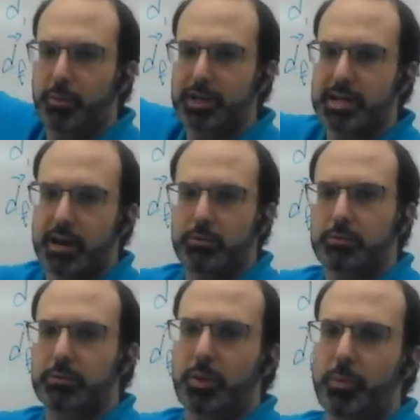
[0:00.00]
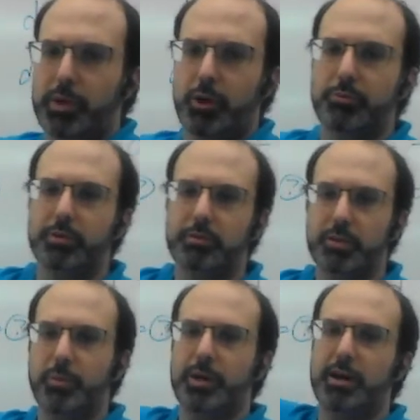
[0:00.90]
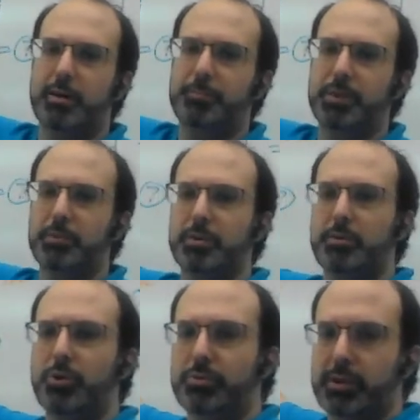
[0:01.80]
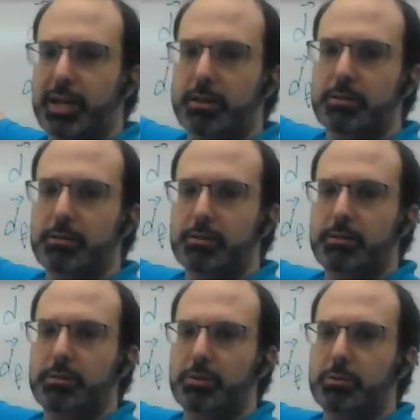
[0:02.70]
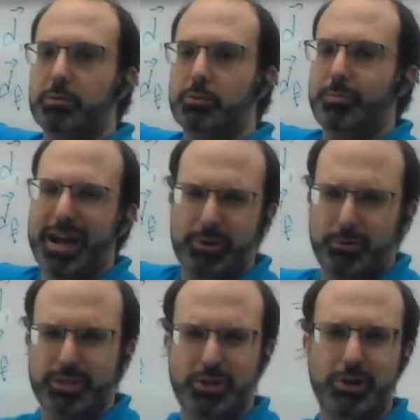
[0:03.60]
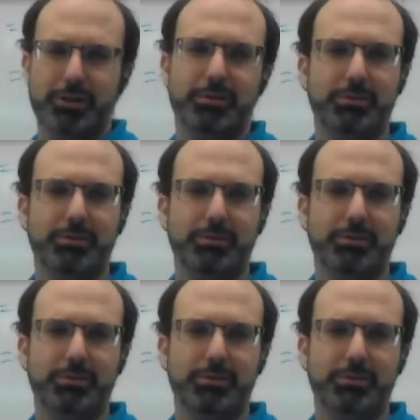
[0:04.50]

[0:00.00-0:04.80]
went down, then we went over, then we went up, then we went over again. We're back where we started.